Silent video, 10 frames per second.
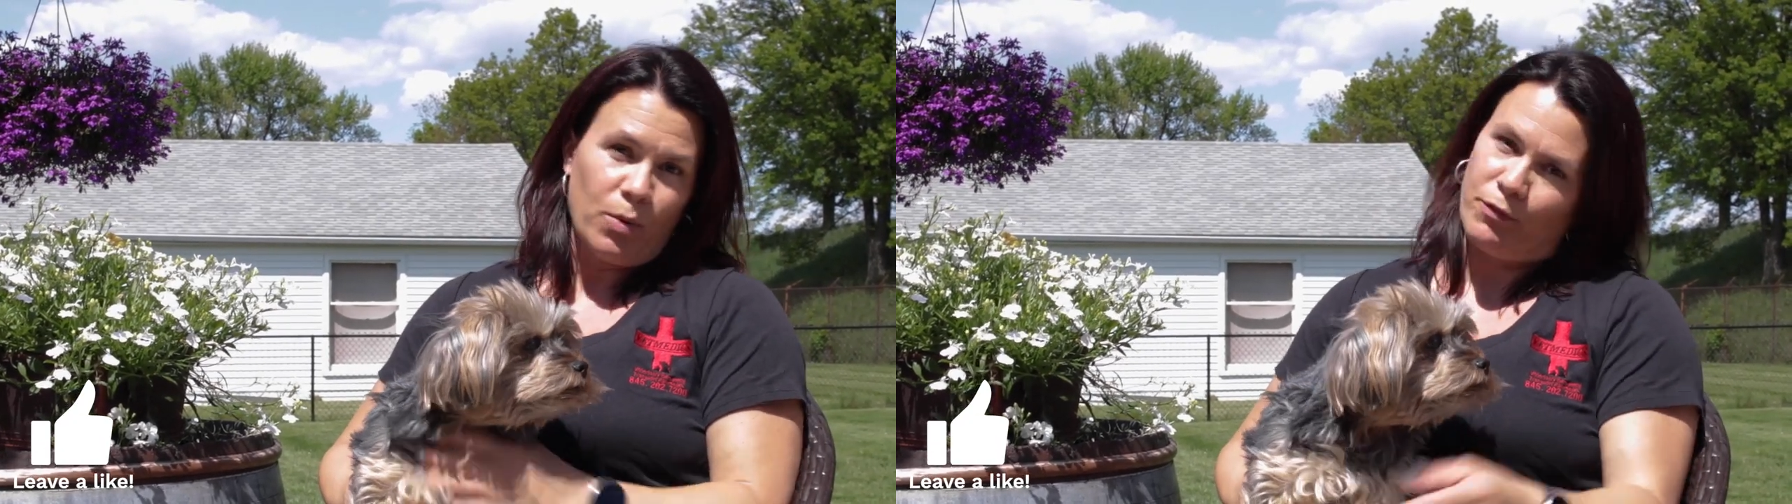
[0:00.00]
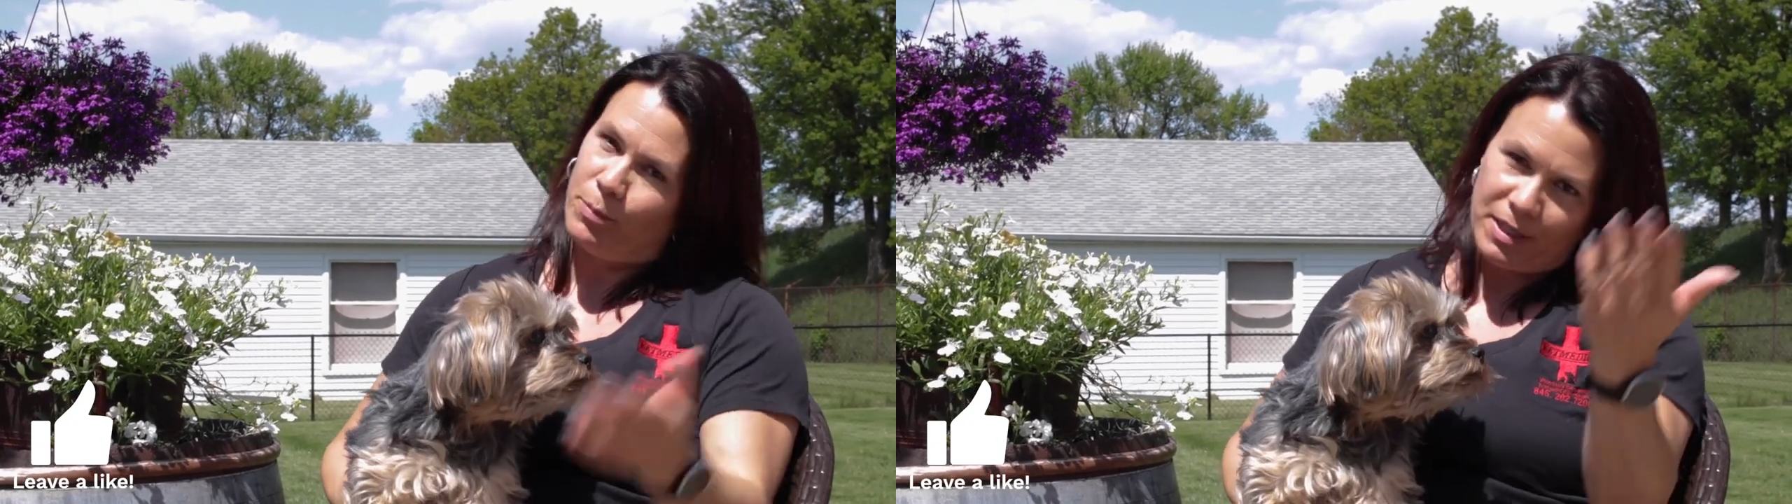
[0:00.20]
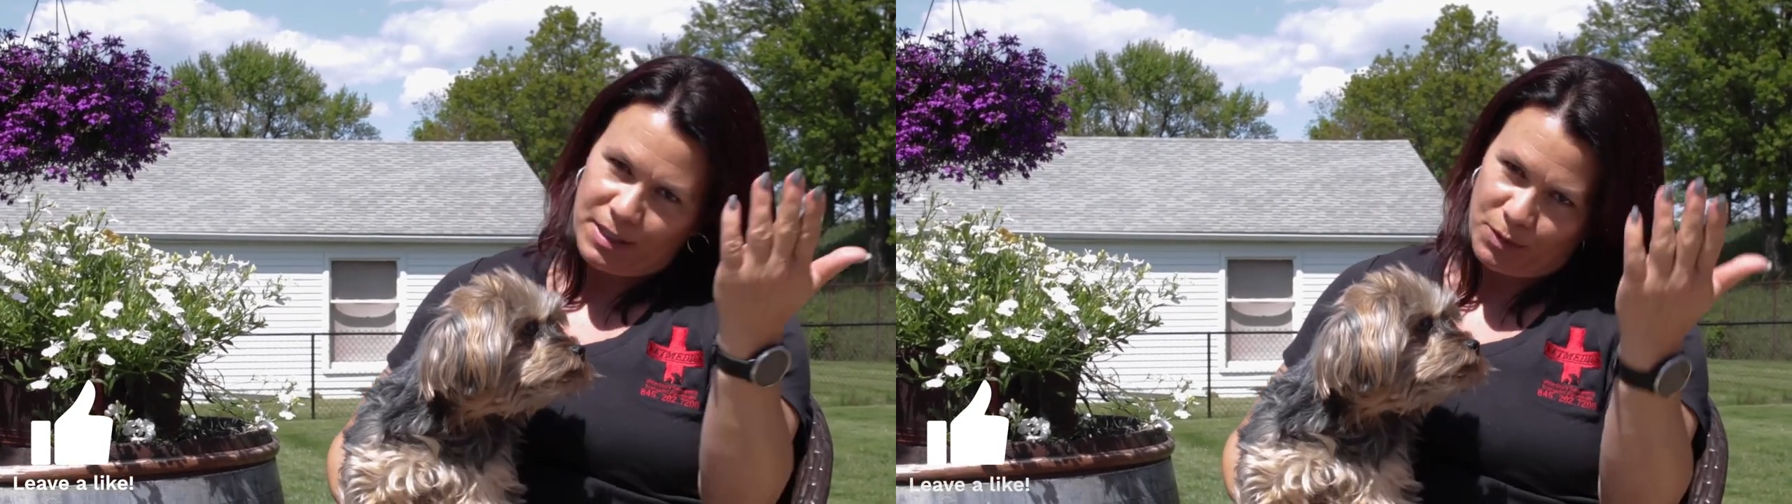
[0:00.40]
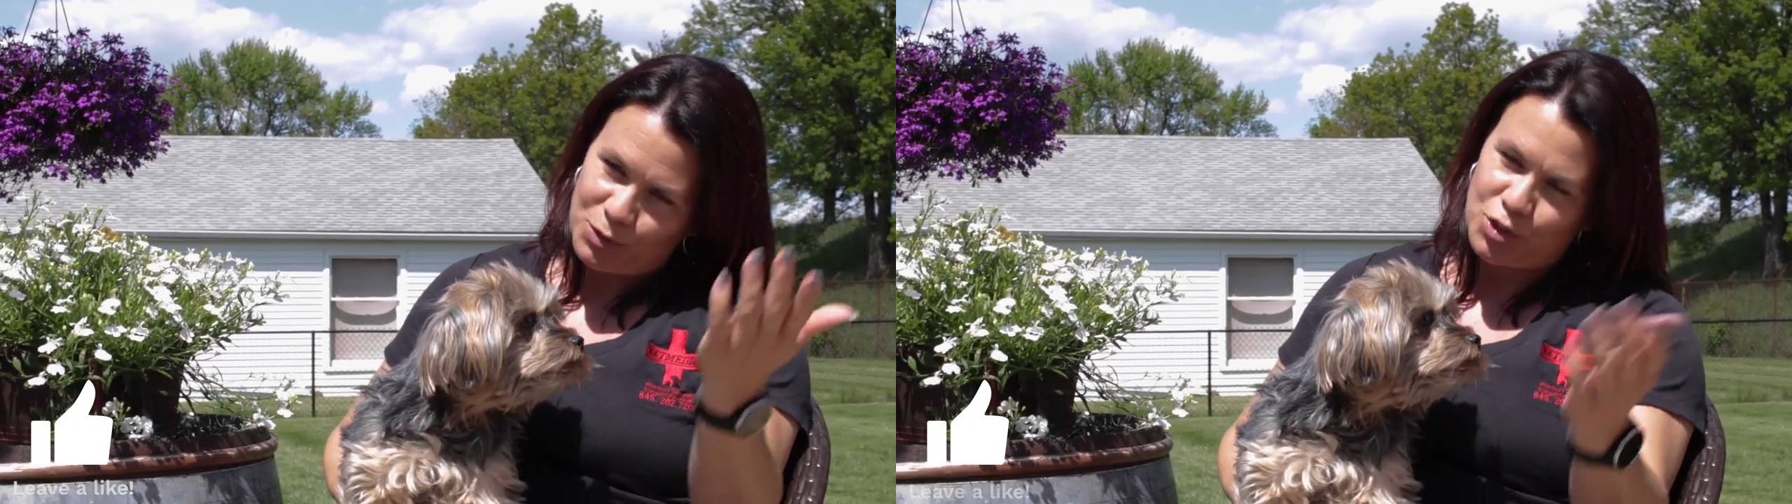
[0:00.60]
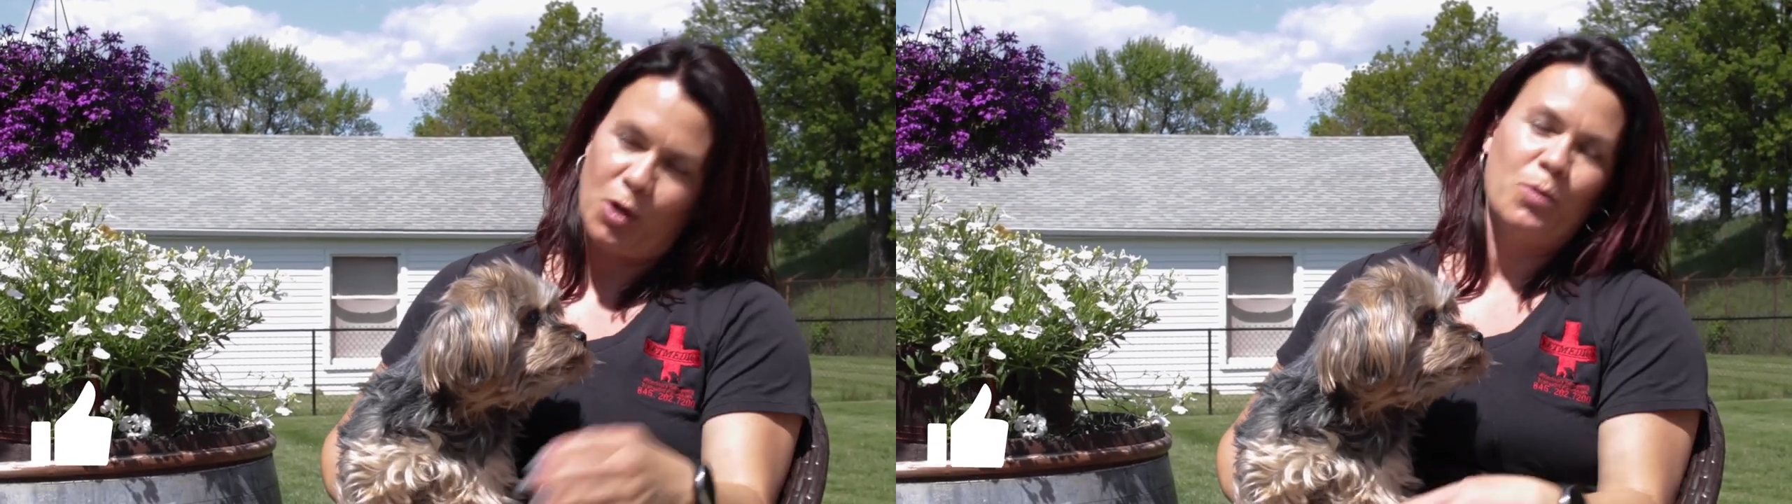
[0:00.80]
Everybody
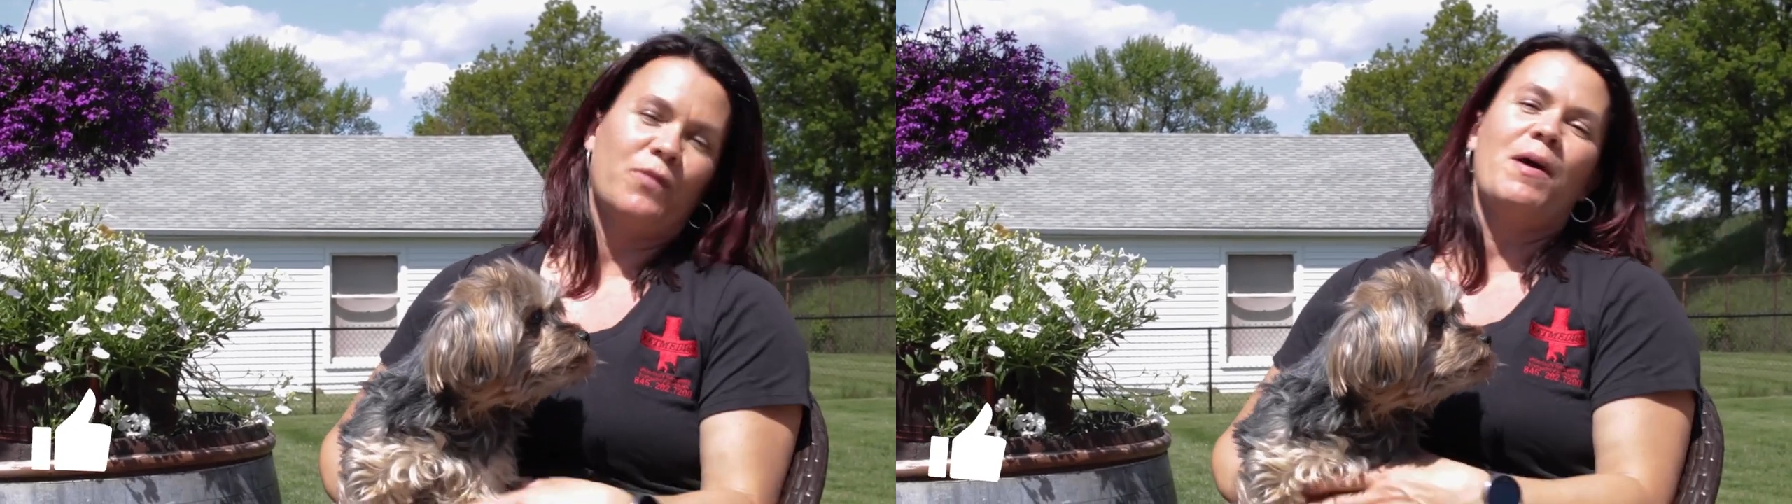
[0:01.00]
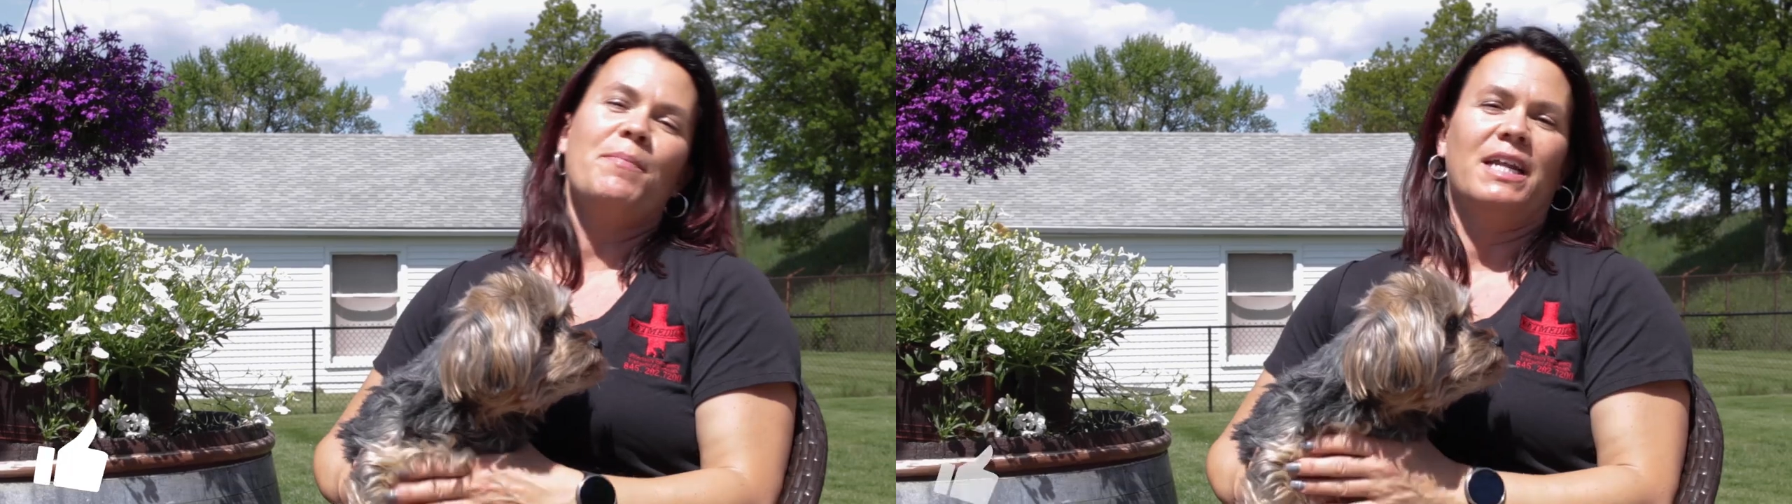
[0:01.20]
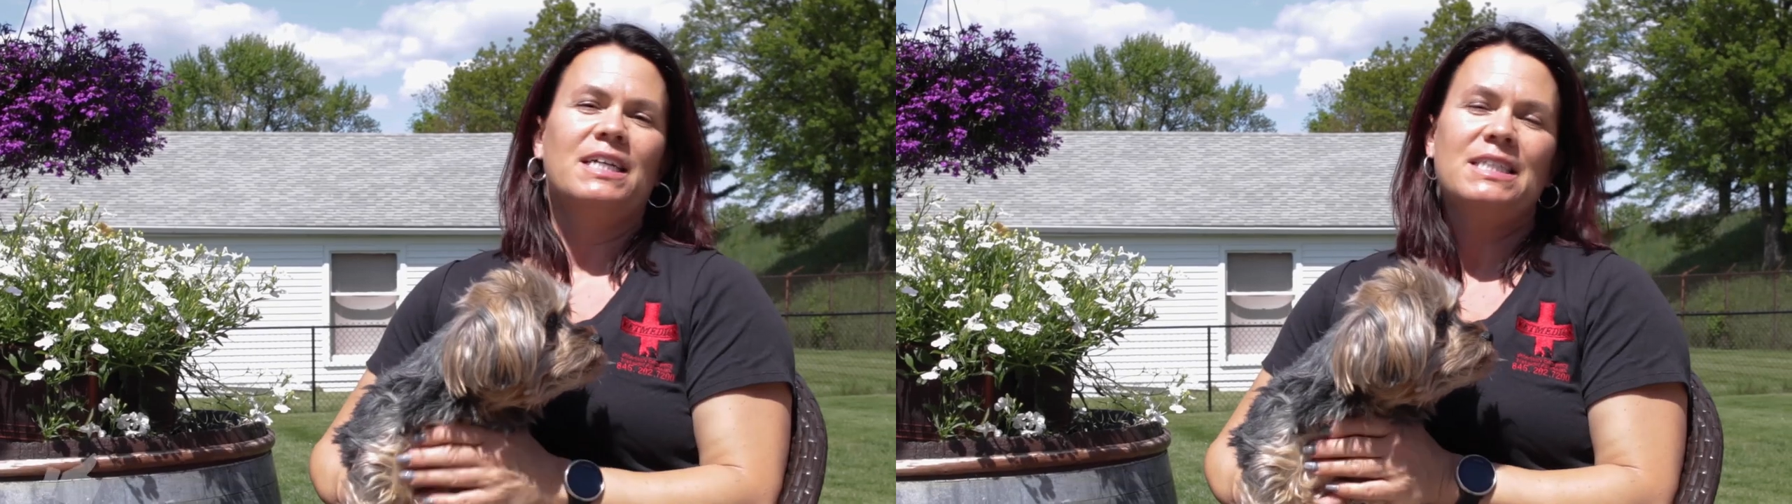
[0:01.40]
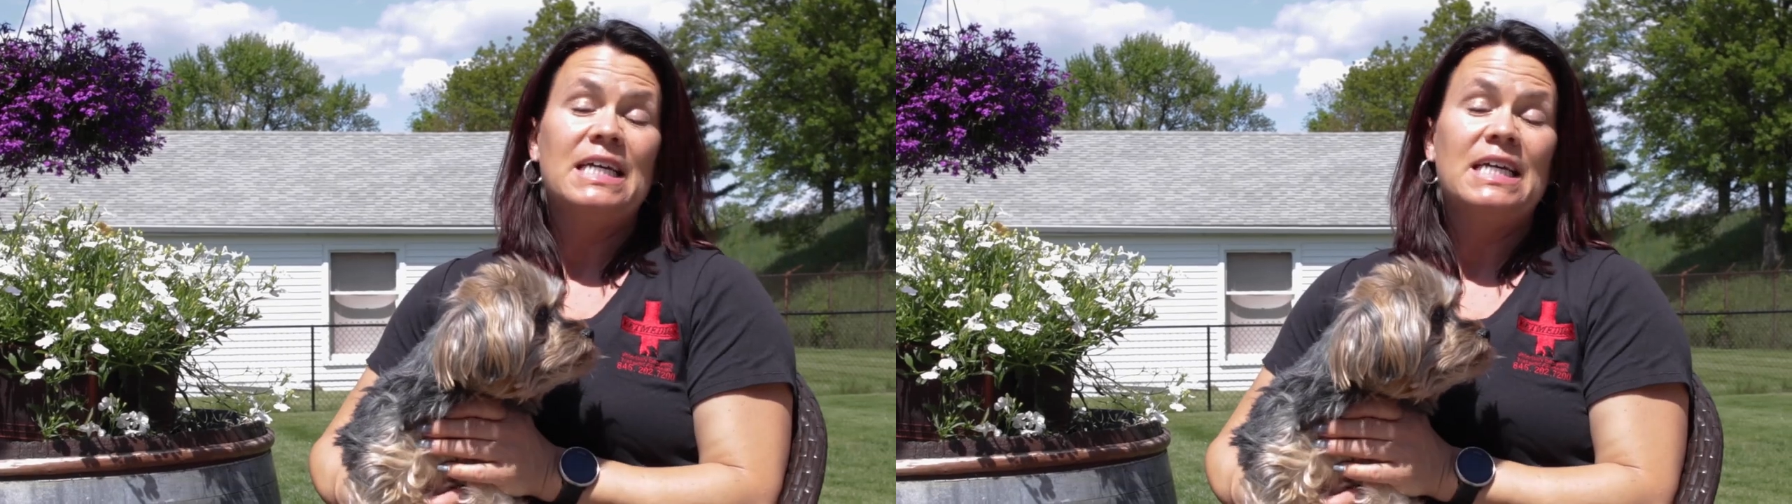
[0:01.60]
knows Joe with Vet Medics.